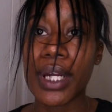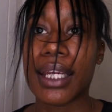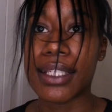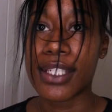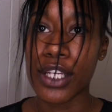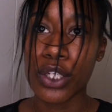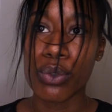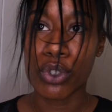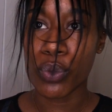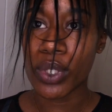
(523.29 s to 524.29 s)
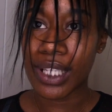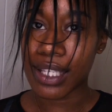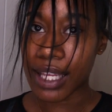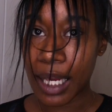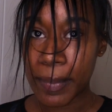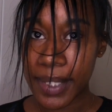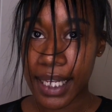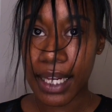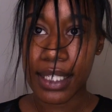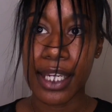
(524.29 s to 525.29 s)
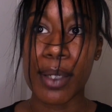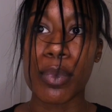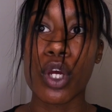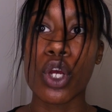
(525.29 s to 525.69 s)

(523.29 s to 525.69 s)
want to continue doing the same exact step